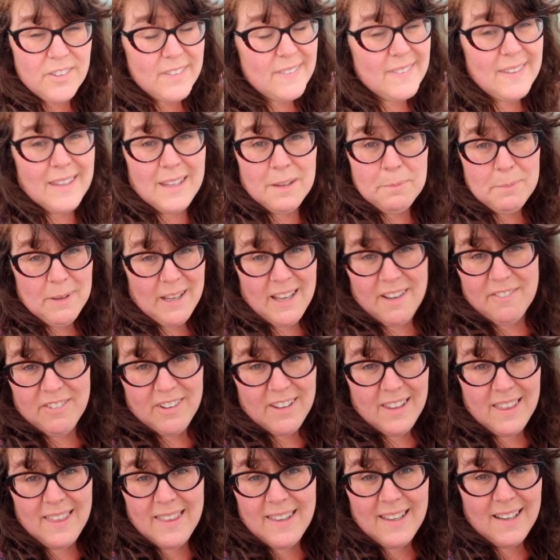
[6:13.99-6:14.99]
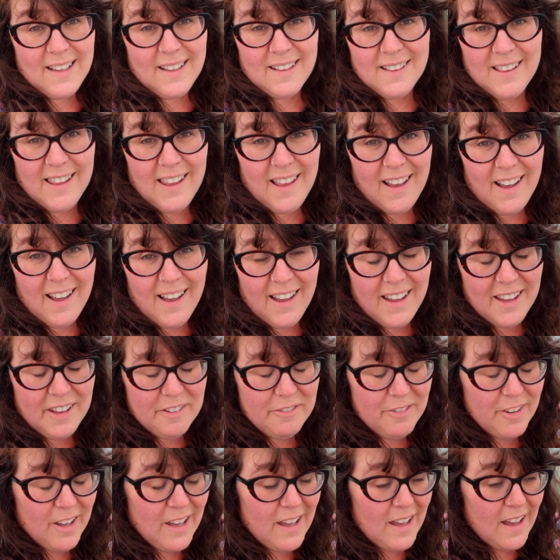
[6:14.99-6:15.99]
just keeping everything
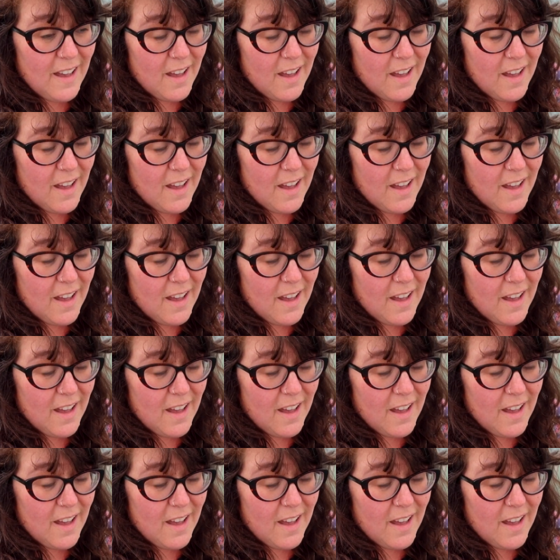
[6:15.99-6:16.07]
alive.